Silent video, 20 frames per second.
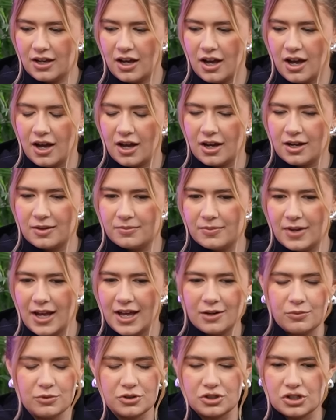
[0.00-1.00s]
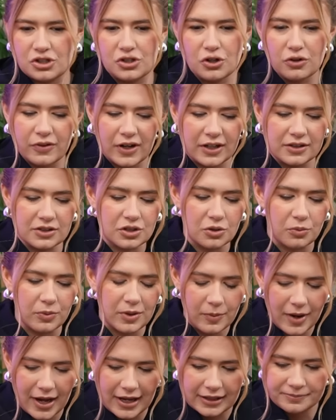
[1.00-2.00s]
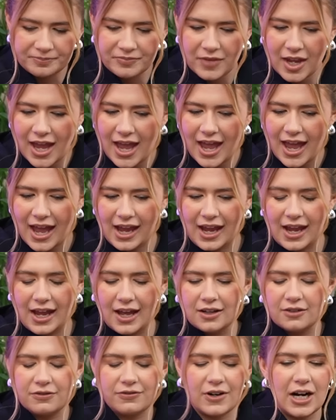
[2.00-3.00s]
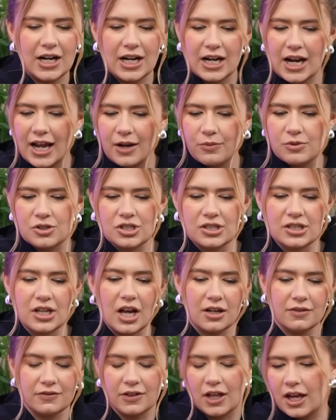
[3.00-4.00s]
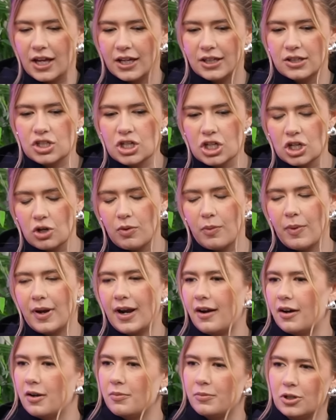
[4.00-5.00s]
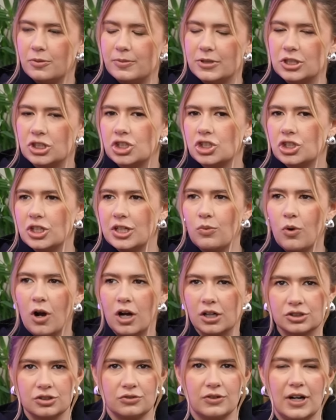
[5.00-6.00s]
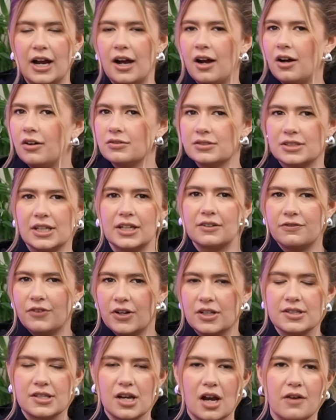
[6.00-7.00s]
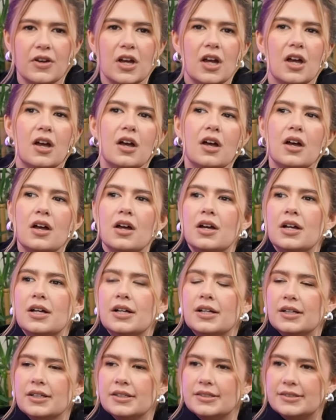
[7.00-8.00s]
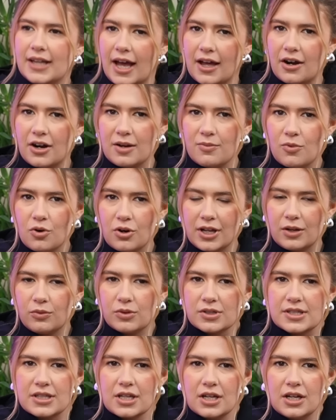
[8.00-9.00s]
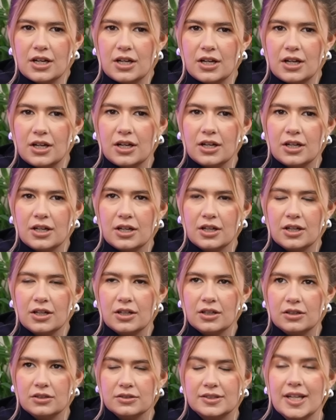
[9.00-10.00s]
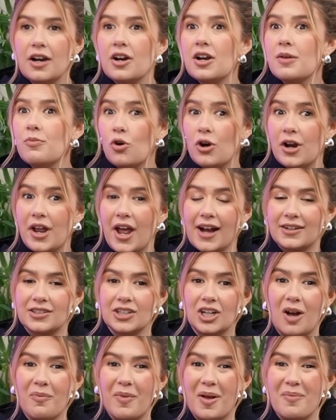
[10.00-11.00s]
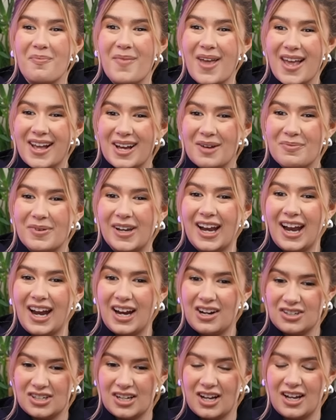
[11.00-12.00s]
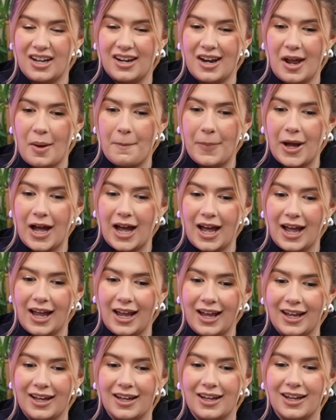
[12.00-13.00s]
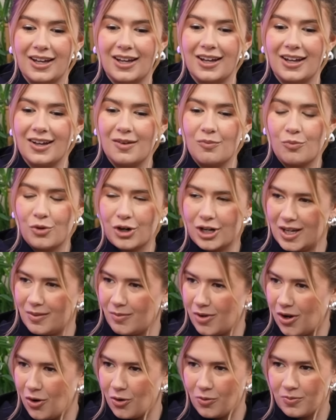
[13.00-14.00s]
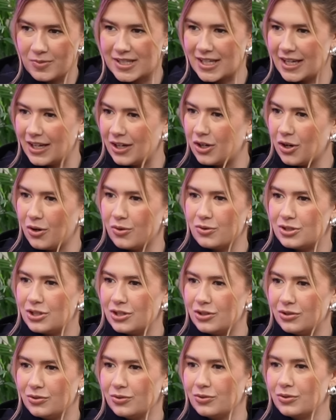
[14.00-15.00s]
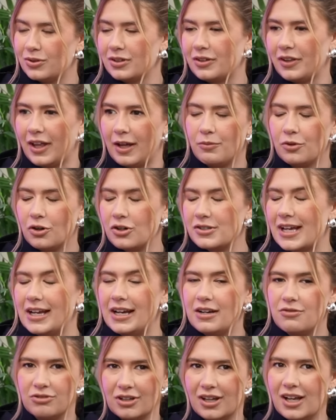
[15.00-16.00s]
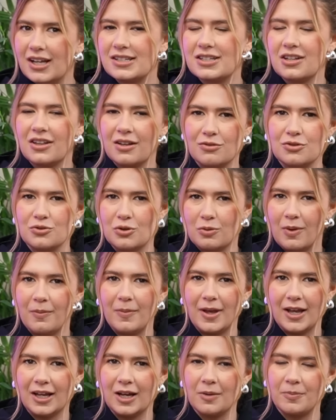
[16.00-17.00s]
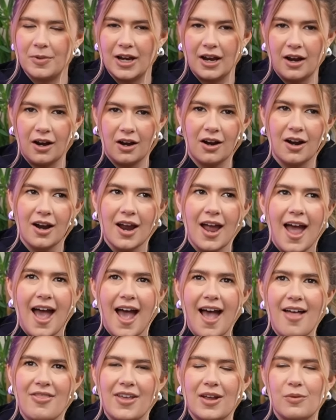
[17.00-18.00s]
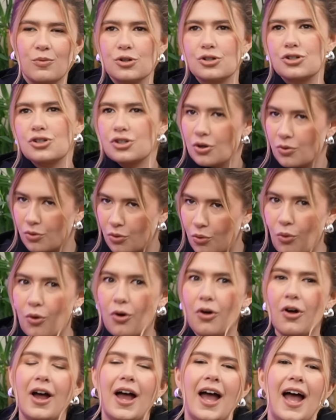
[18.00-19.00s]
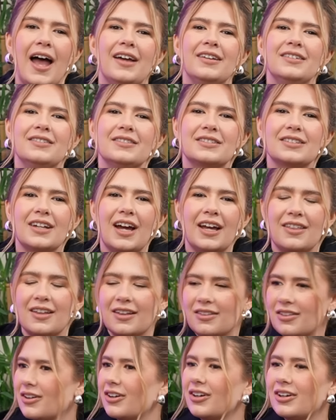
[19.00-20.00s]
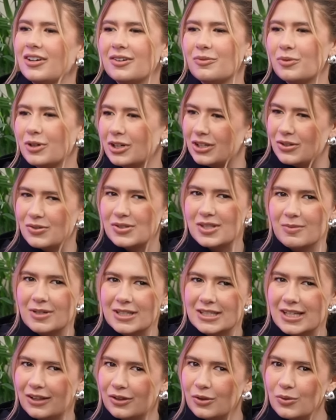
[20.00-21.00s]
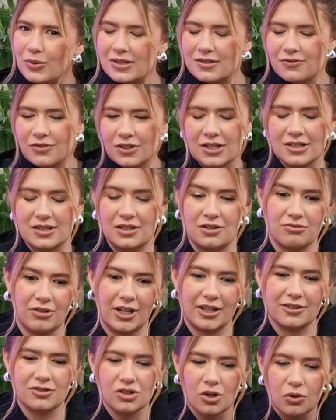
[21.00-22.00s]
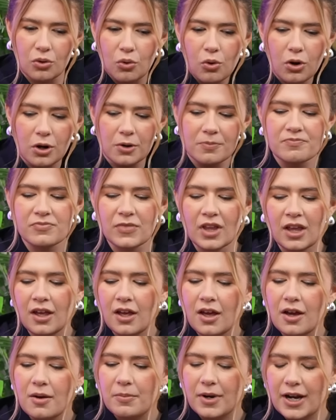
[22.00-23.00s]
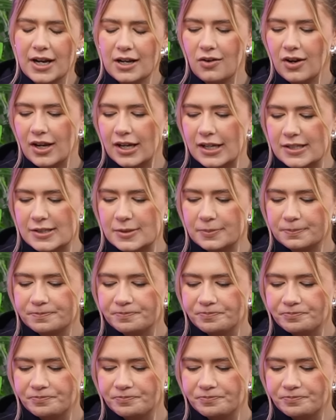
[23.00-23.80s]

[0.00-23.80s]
And it was just so fun. So we went, and Friday night was just kind of like chill. We went out on Bourbon Street, walked around, like fun stuff. Saturday morning I actually got my makeup and hair done by Brittany Mahomes, like go to Glam Girls. I didn't realize till they were doing my makeup and hair, and they were so cool. And I think we're gonna use them in St. Louis because they're like so cool. But anyways,